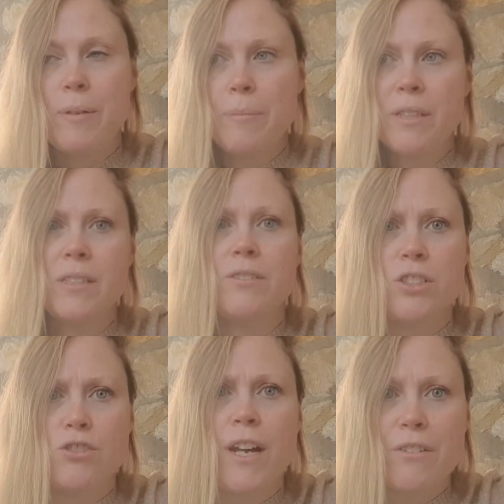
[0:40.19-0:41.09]
but I'm going to
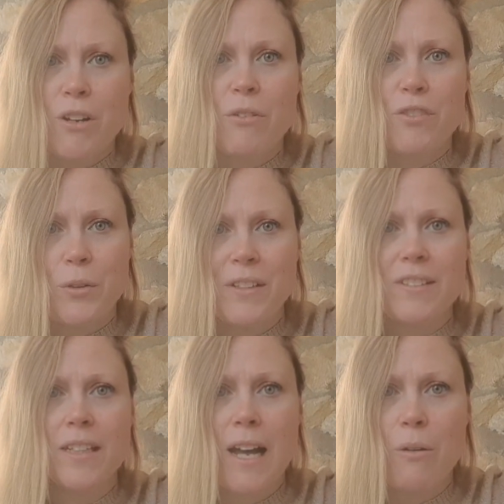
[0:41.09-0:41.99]
just try to grow a few and
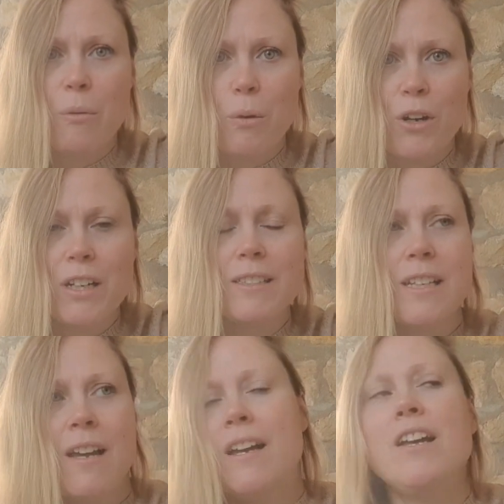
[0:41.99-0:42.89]
see how it works.
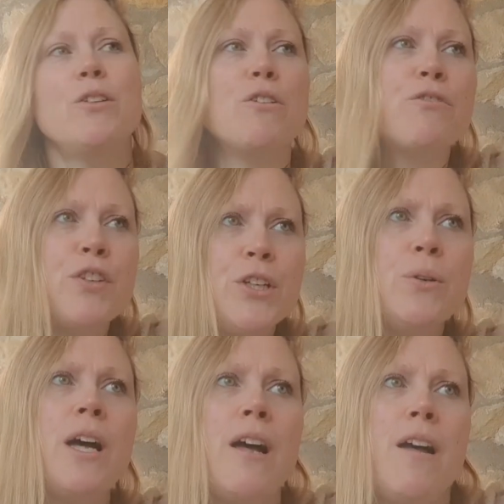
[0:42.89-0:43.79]
There are a few